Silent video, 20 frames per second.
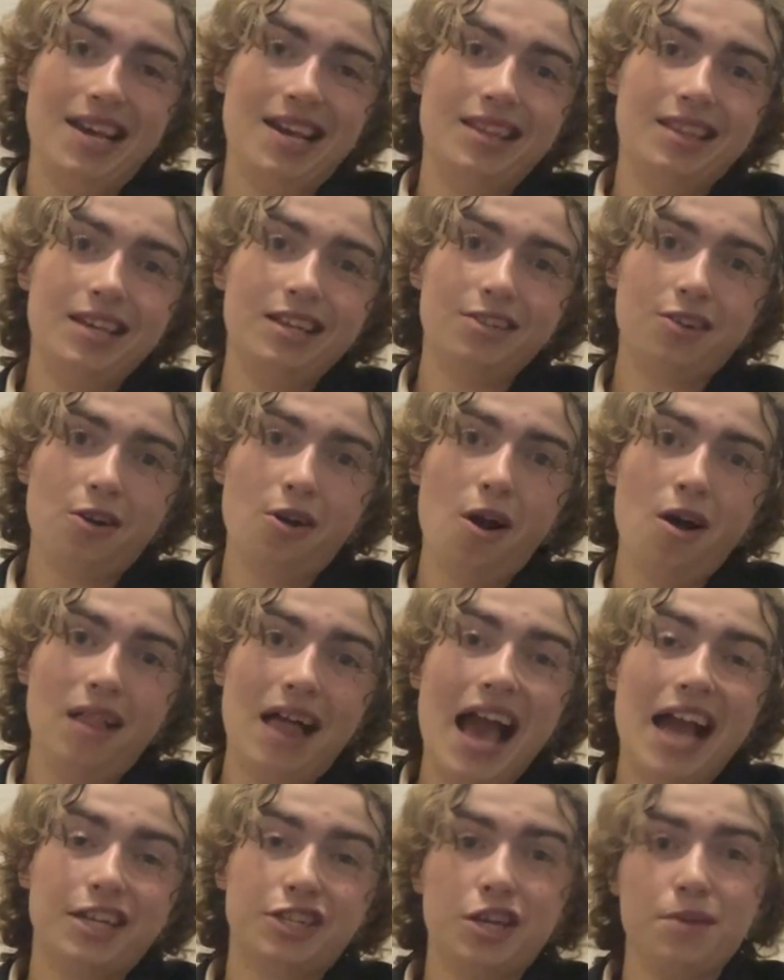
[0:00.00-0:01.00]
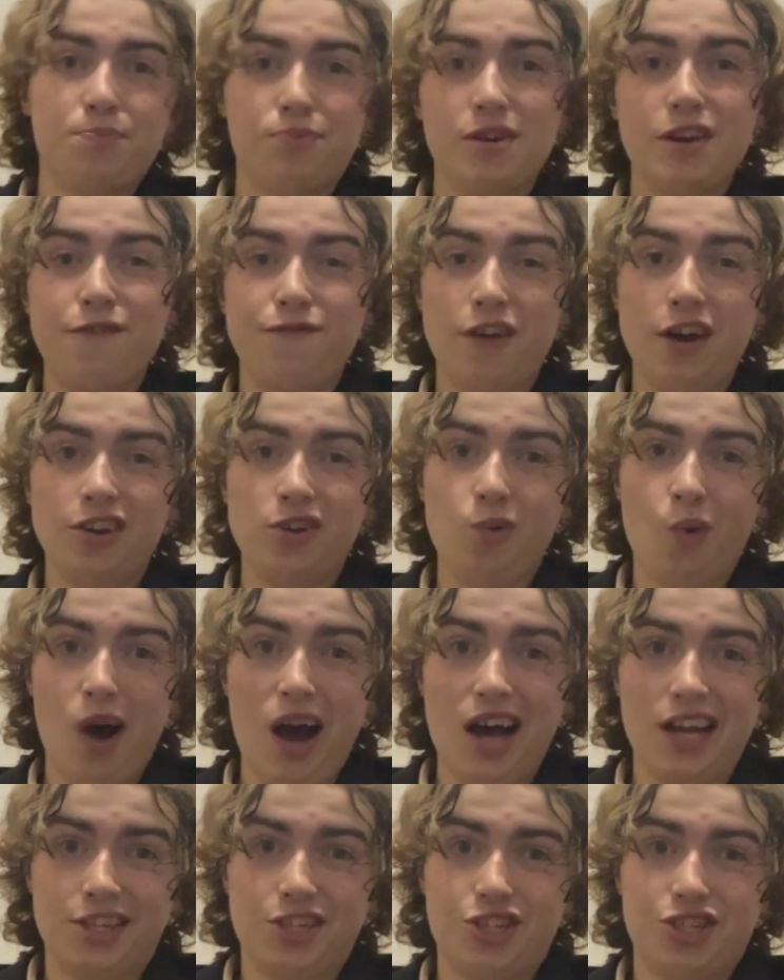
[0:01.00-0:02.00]
And these are all actually pretty fun to
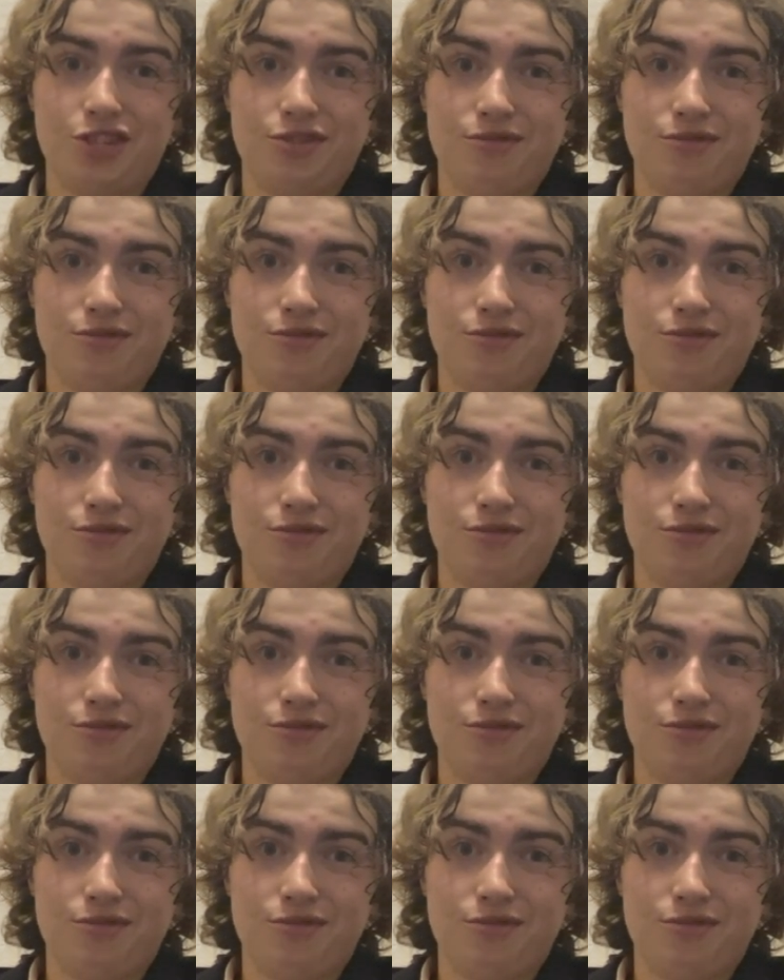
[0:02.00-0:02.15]
watch.